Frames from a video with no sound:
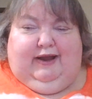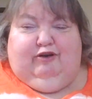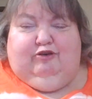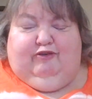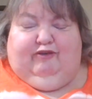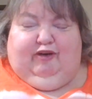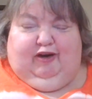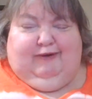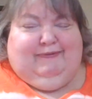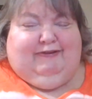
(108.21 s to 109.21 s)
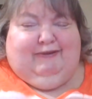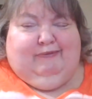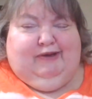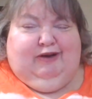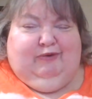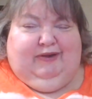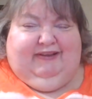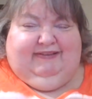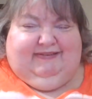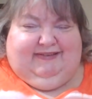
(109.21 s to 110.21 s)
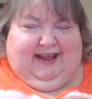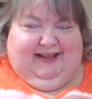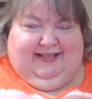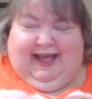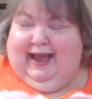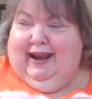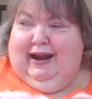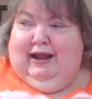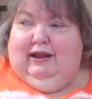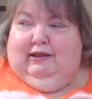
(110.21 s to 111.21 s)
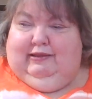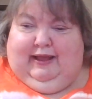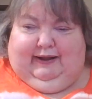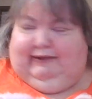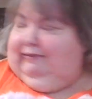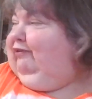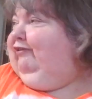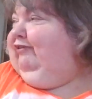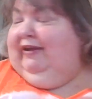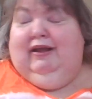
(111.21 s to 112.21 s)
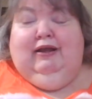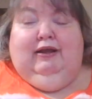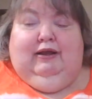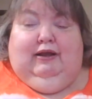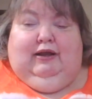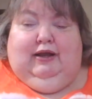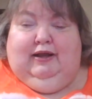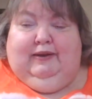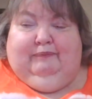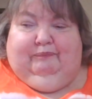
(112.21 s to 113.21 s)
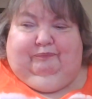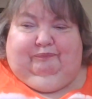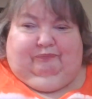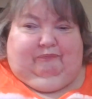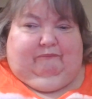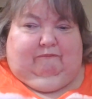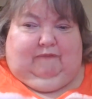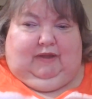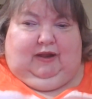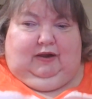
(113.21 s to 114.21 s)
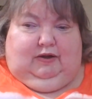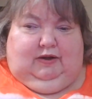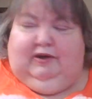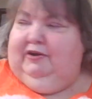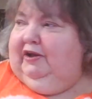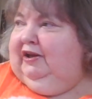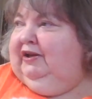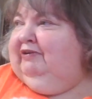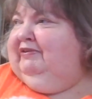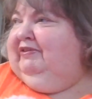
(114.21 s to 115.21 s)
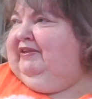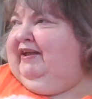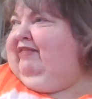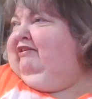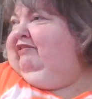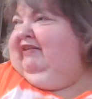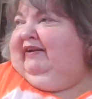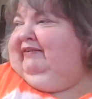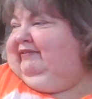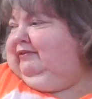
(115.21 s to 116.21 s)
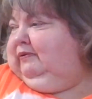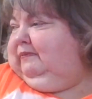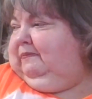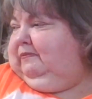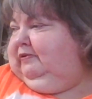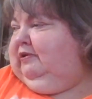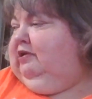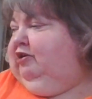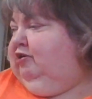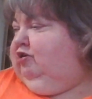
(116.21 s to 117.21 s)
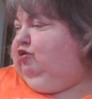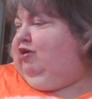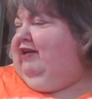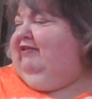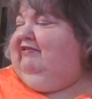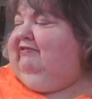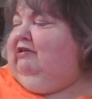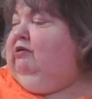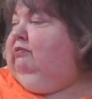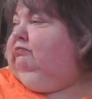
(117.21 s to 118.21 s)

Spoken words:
I don't know if you heard me, so I'm gonna restate that. Thanks, Vivi. Um, Continue with the other things. Did you try this though?